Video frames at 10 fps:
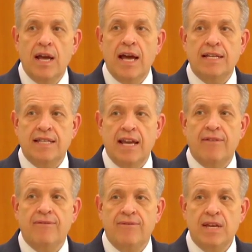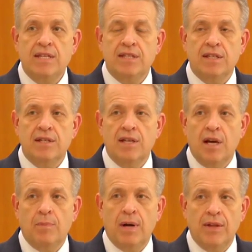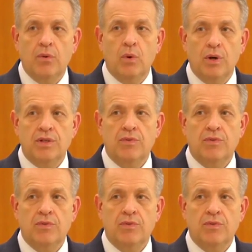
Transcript: as they have feasted upon the words